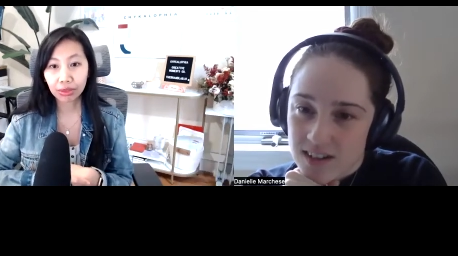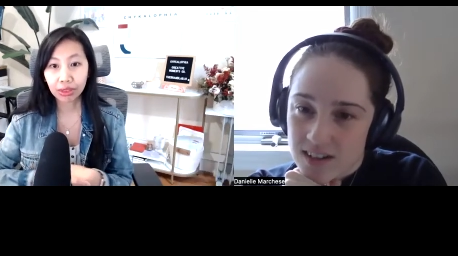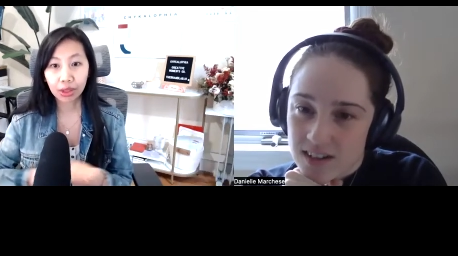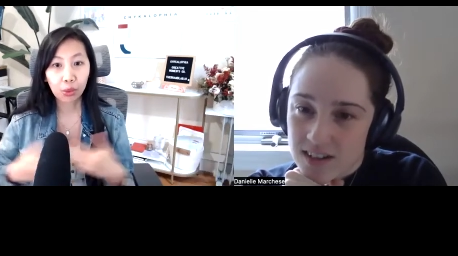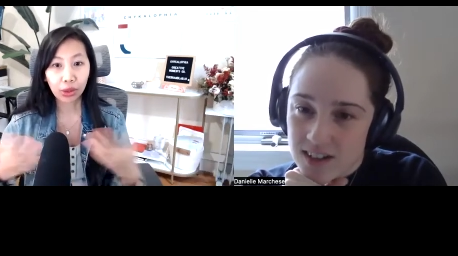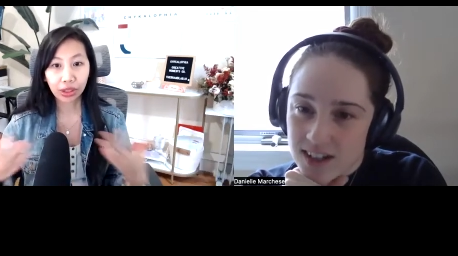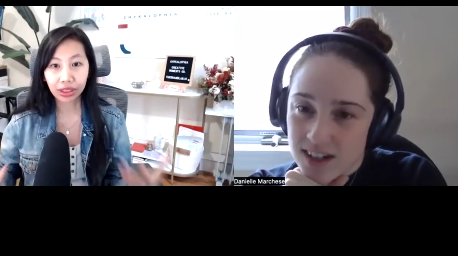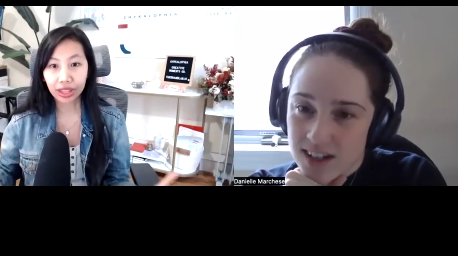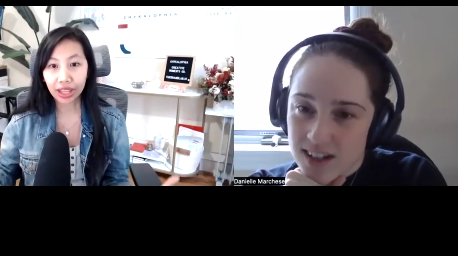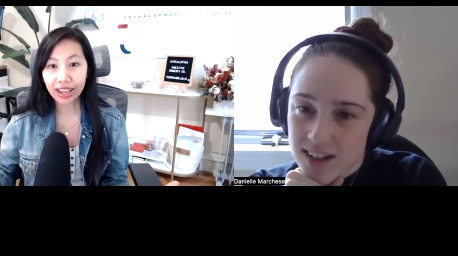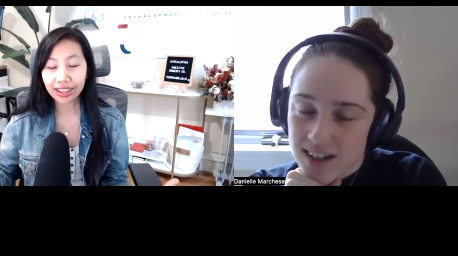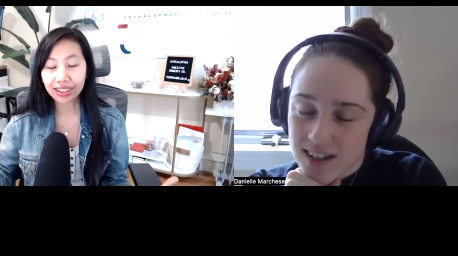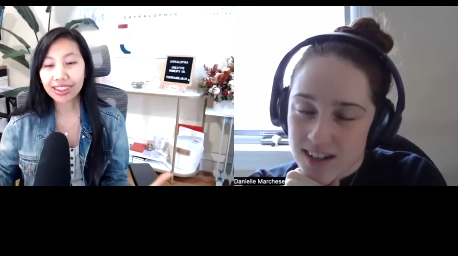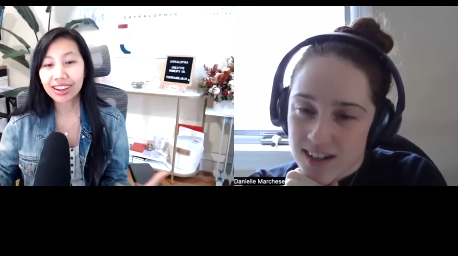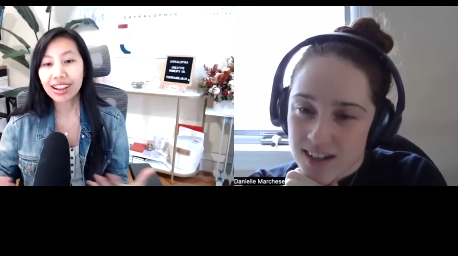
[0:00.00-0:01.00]
Speaker 1: What yeah.
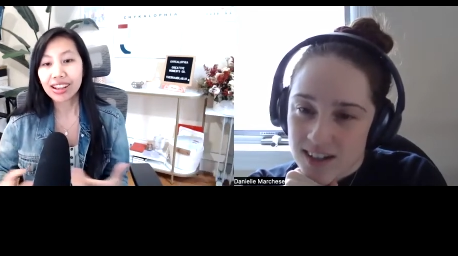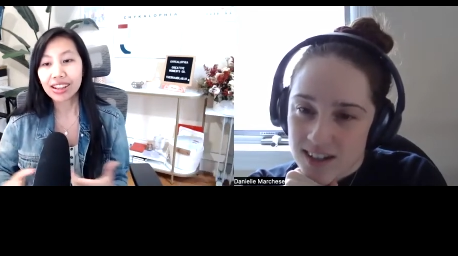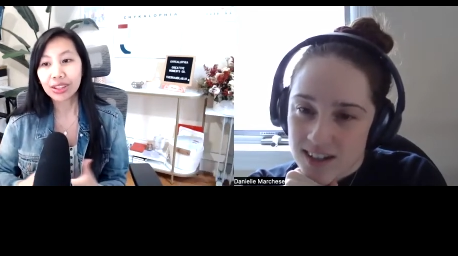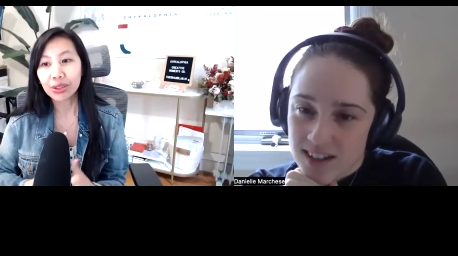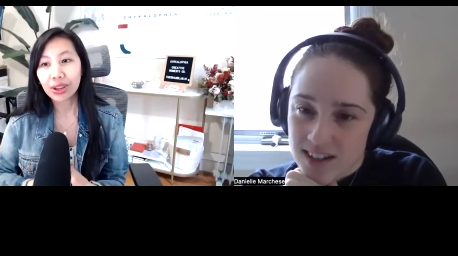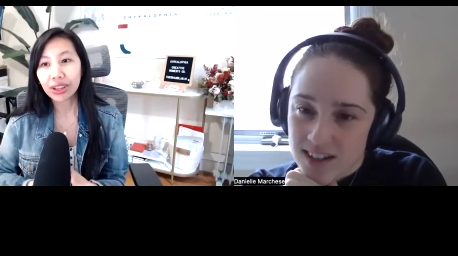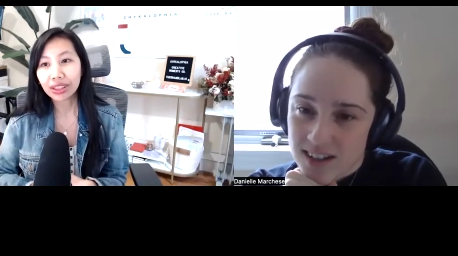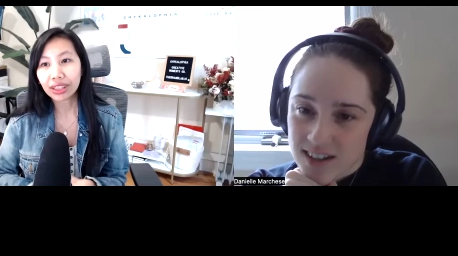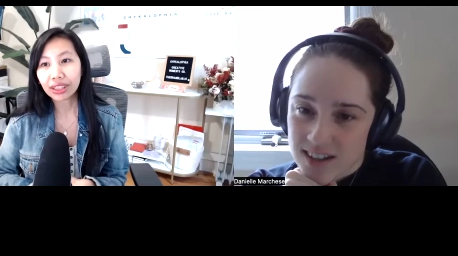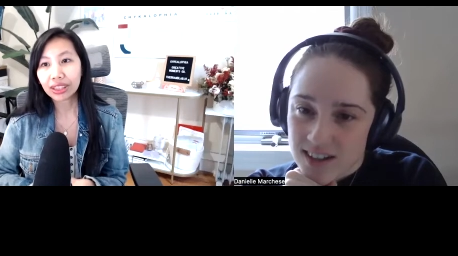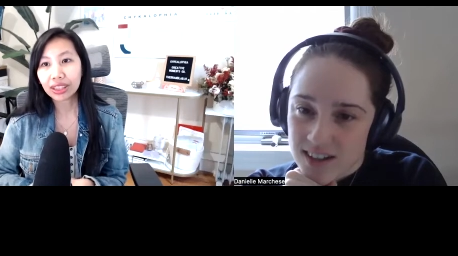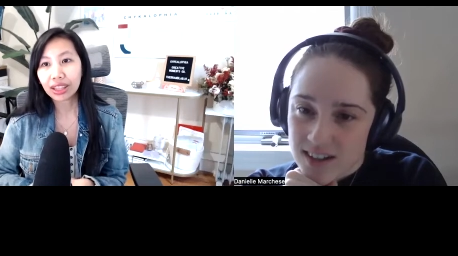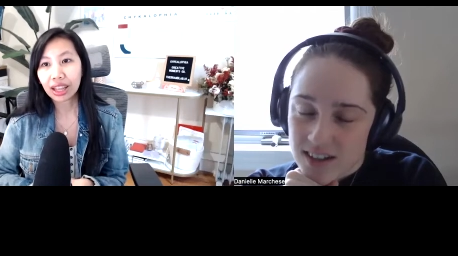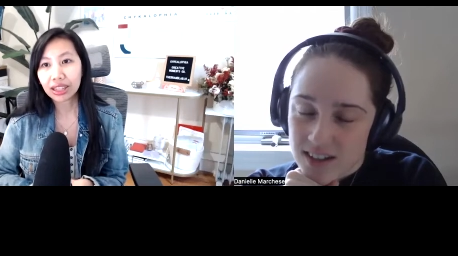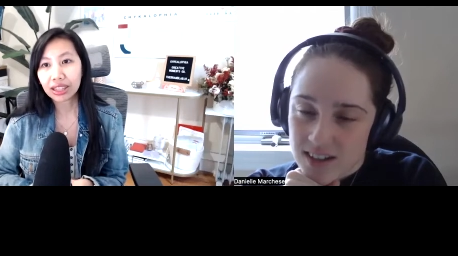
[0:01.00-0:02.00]
then? So I think a
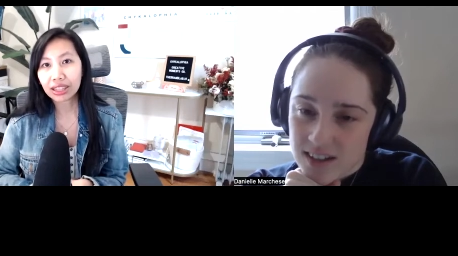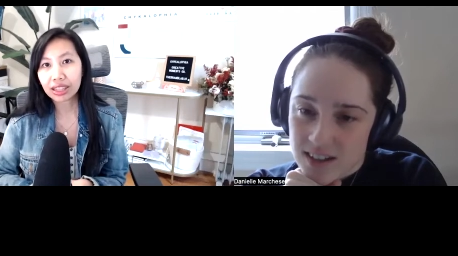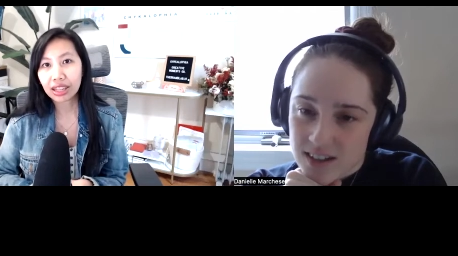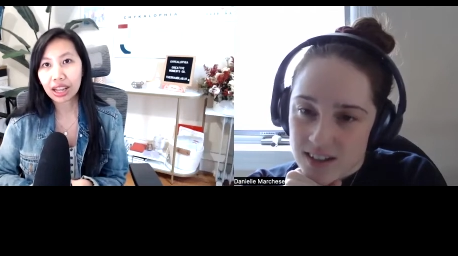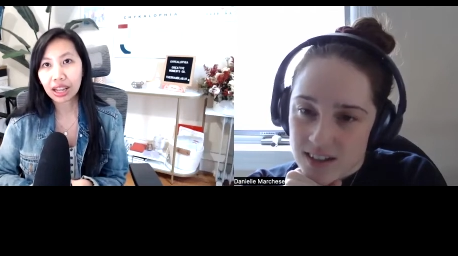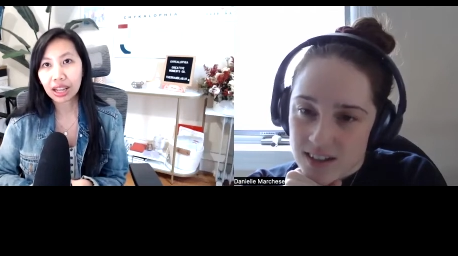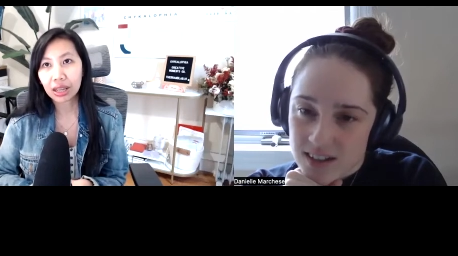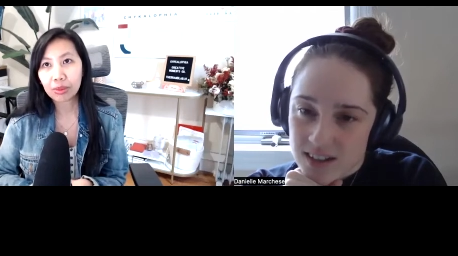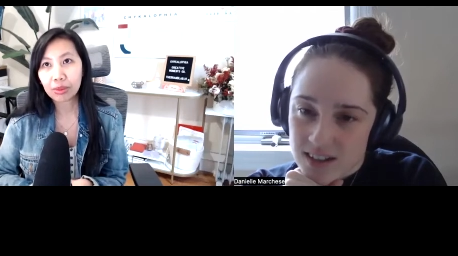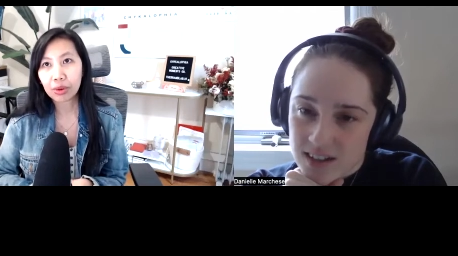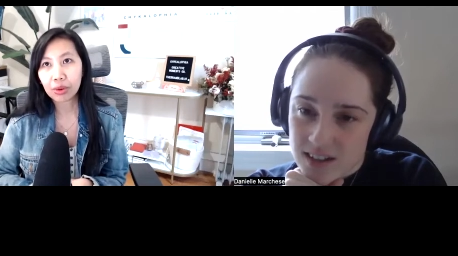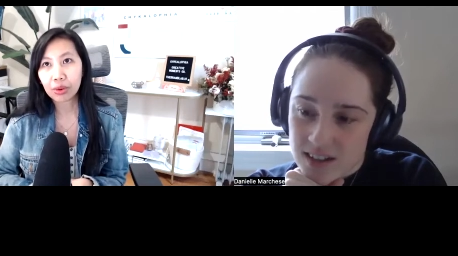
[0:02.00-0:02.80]
lot of time,